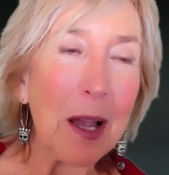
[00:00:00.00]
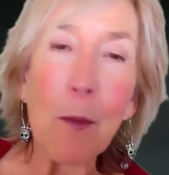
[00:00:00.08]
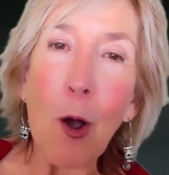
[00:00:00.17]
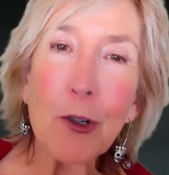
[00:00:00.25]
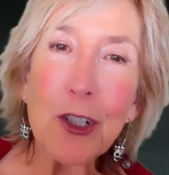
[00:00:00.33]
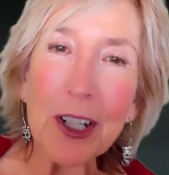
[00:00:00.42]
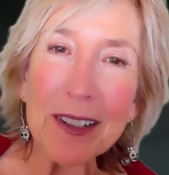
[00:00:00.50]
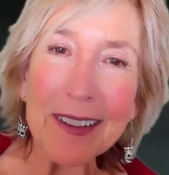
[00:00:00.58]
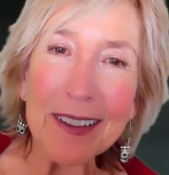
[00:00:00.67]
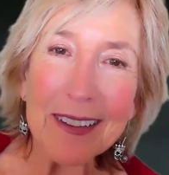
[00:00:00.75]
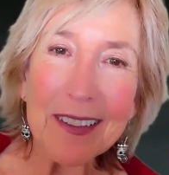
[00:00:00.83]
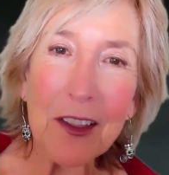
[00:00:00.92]

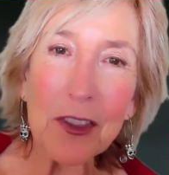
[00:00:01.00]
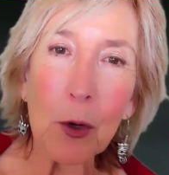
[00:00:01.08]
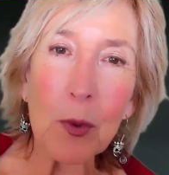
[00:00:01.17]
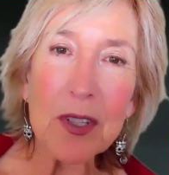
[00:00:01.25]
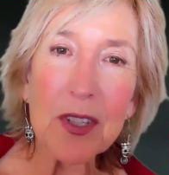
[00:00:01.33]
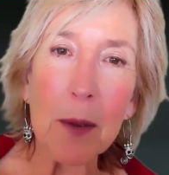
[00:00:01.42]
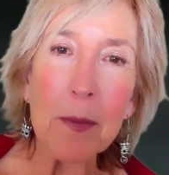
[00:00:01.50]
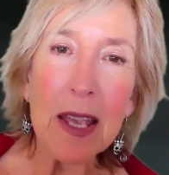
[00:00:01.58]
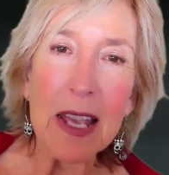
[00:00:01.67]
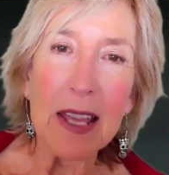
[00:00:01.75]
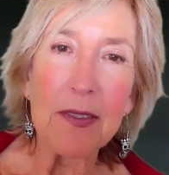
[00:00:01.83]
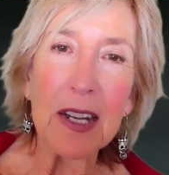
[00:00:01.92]
emotion that there was some
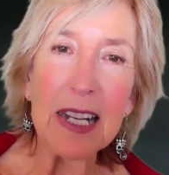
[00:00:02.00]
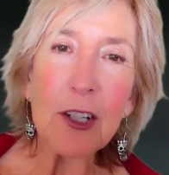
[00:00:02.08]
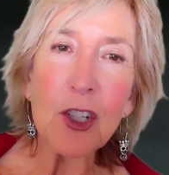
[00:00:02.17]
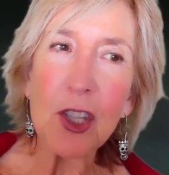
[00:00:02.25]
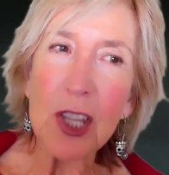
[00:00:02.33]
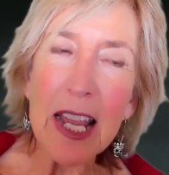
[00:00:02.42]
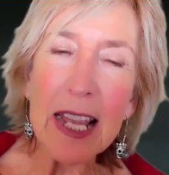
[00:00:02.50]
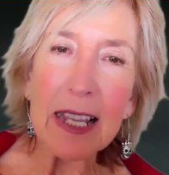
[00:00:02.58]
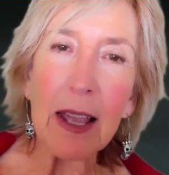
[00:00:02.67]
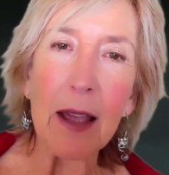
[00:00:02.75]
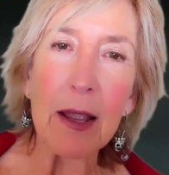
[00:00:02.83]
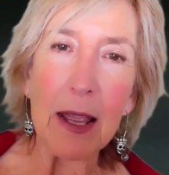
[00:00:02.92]
that each
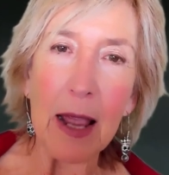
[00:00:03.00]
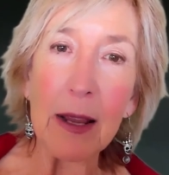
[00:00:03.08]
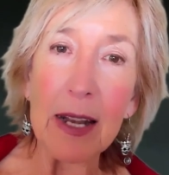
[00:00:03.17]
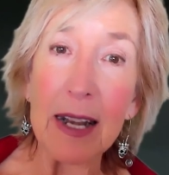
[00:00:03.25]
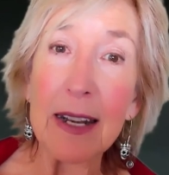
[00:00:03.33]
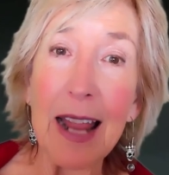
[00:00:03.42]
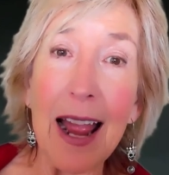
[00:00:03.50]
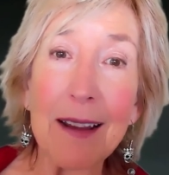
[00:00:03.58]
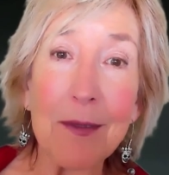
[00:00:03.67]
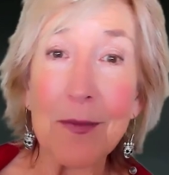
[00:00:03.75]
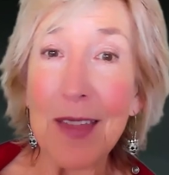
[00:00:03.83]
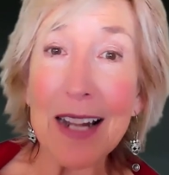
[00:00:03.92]
thing I, I, and
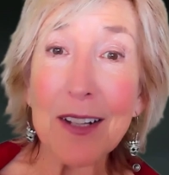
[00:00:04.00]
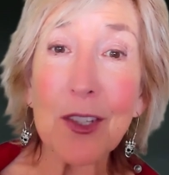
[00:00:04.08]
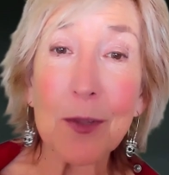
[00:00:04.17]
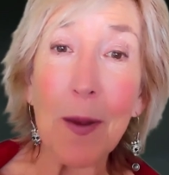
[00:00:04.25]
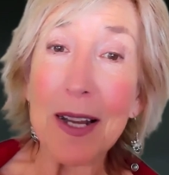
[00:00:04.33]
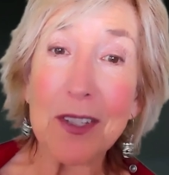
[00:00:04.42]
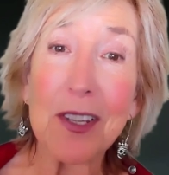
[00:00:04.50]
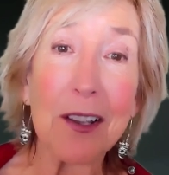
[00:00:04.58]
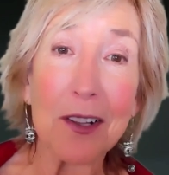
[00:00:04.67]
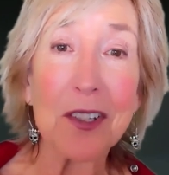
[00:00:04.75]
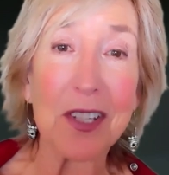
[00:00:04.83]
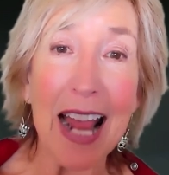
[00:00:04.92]
i that's my
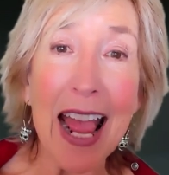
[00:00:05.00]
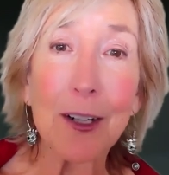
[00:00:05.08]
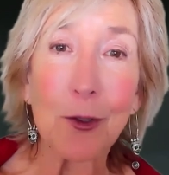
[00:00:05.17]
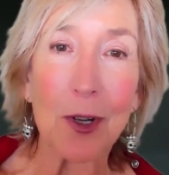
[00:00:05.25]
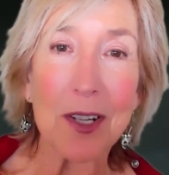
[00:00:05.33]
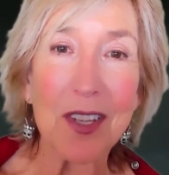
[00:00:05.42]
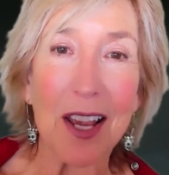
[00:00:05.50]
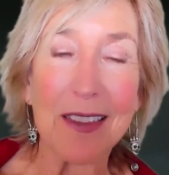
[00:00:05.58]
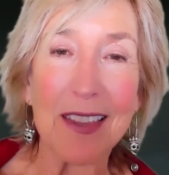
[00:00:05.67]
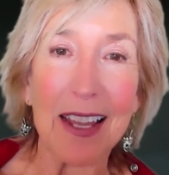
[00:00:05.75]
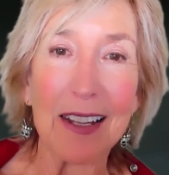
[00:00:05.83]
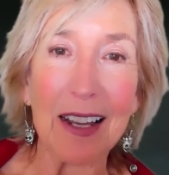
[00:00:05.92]
skill as an actress
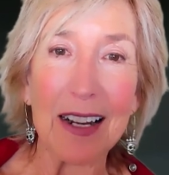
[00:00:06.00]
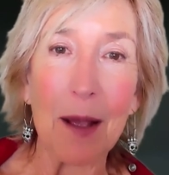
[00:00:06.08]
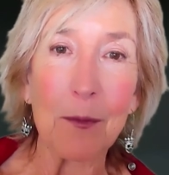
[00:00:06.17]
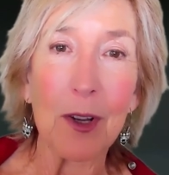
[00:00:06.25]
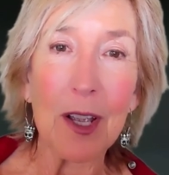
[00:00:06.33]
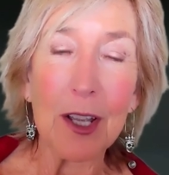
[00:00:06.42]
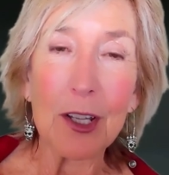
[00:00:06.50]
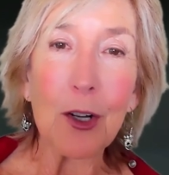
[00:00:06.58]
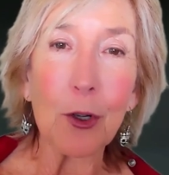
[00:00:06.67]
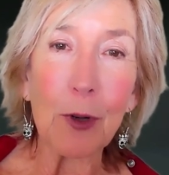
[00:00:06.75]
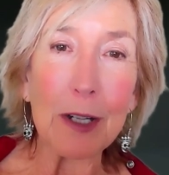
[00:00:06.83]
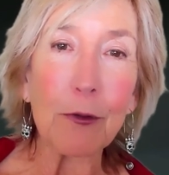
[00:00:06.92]
i think and i'm
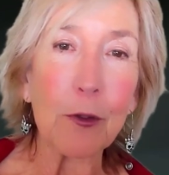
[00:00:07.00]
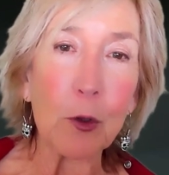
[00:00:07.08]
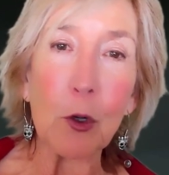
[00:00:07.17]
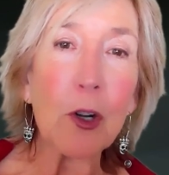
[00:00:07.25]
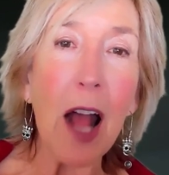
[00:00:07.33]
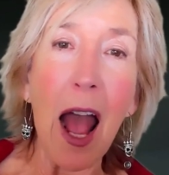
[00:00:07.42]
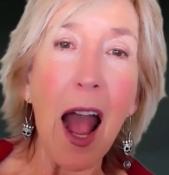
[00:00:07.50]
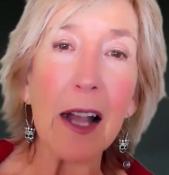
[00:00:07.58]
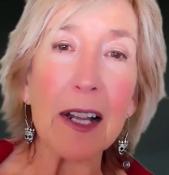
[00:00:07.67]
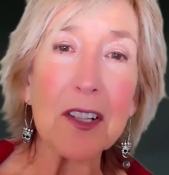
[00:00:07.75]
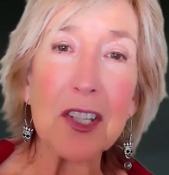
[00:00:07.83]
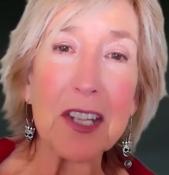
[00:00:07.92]
you know grateful for uta
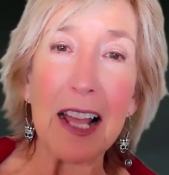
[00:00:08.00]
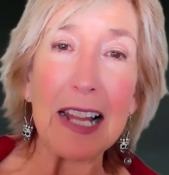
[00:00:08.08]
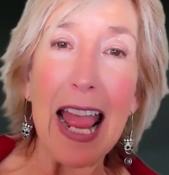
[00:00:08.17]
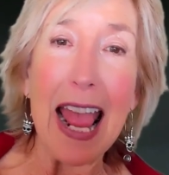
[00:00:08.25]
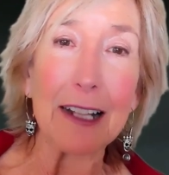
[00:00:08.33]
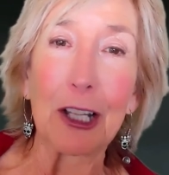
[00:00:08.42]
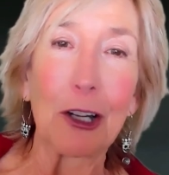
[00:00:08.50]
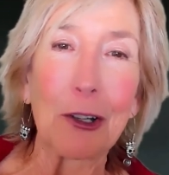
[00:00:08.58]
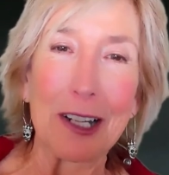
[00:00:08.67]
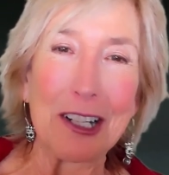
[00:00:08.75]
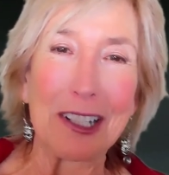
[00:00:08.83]
hagen stella adler